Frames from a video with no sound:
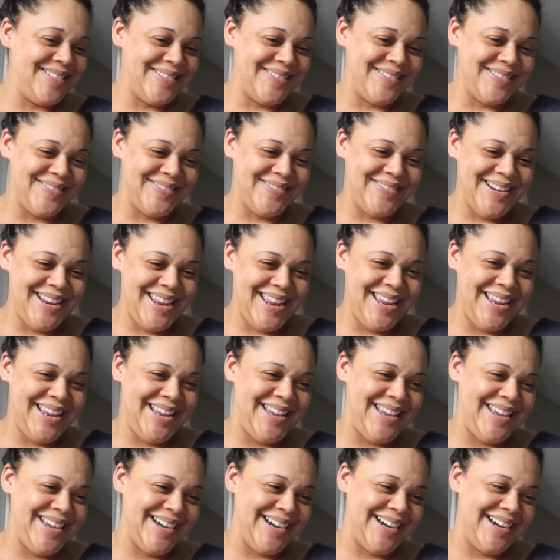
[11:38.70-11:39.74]
oh my
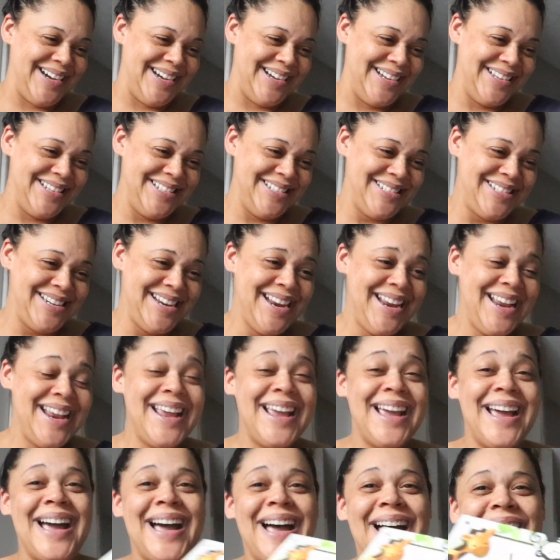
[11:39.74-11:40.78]
gosh,
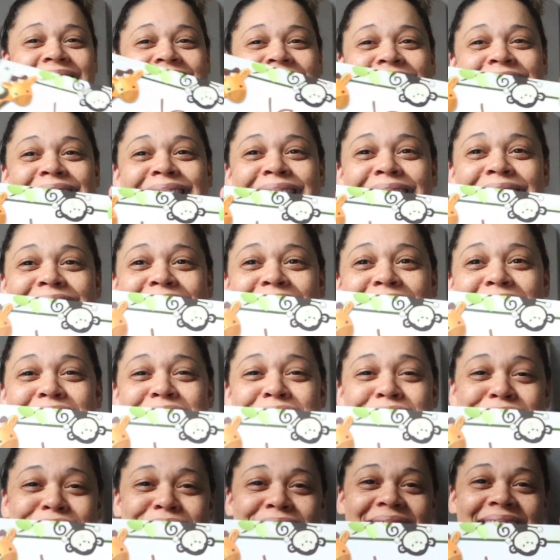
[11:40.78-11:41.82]
I
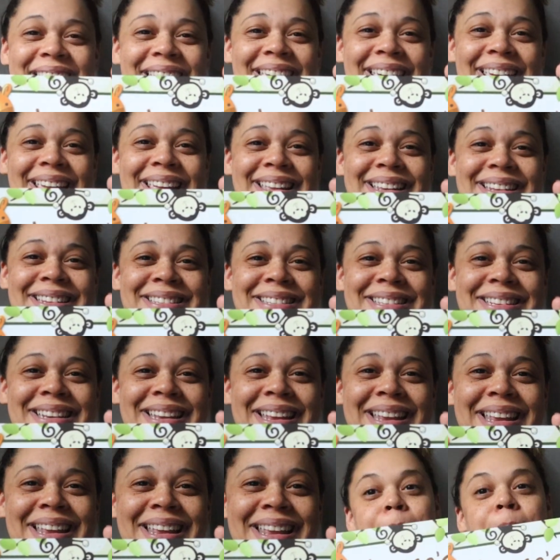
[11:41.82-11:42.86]
love
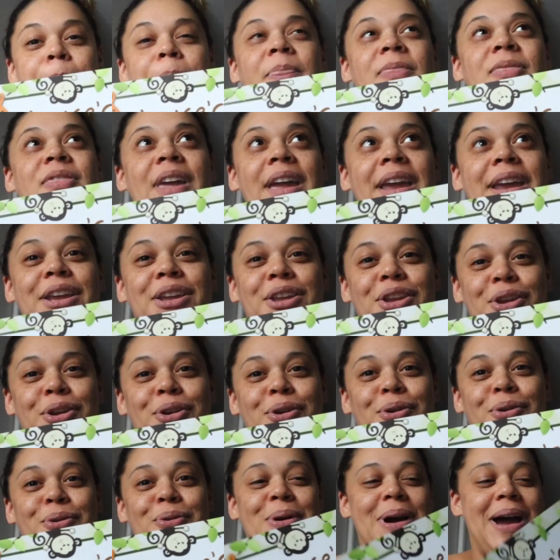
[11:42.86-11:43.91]
it. Thank
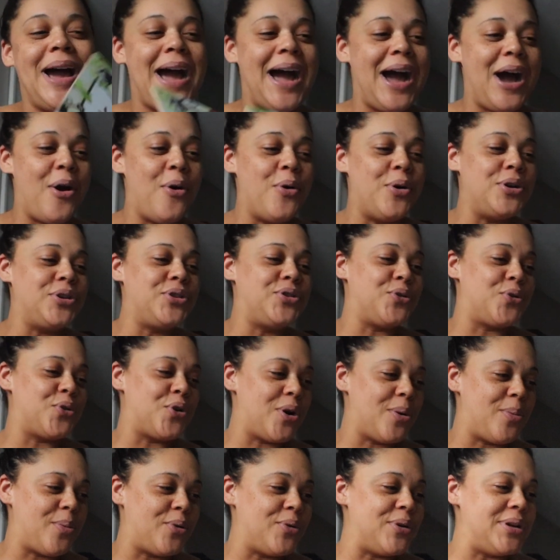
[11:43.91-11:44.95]
you. How
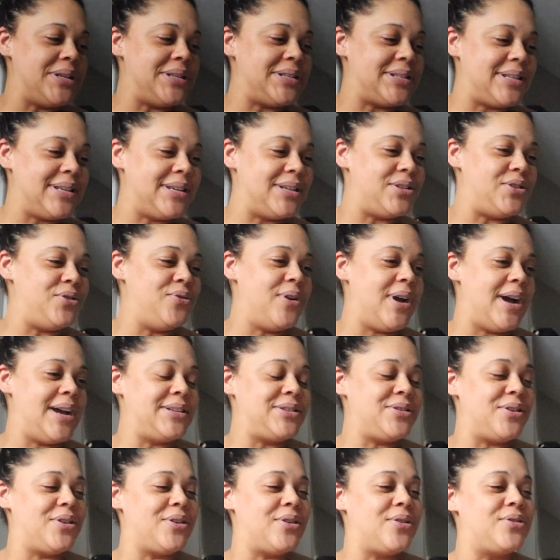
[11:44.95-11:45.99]
adorable is this? You
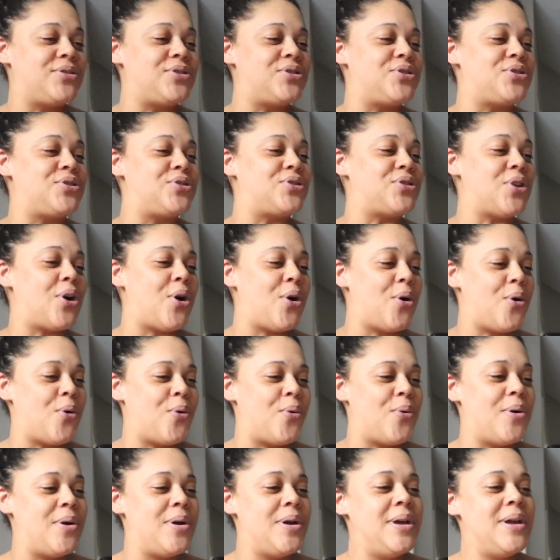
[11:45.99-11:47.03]
guys are
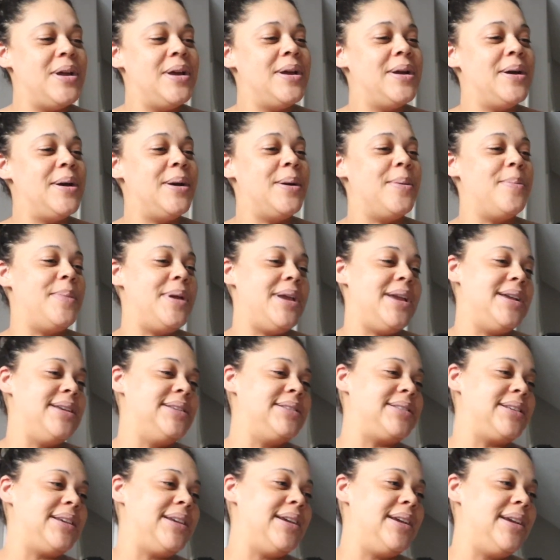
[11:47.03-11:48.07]
so
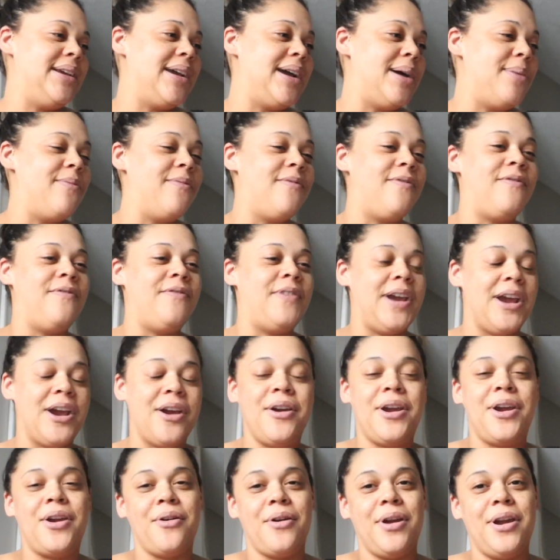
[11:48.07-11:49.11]
amazing. I'm
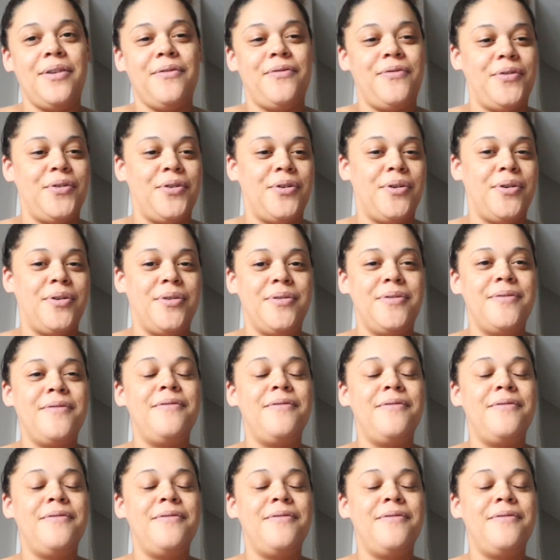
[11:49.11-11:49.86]
very grateful.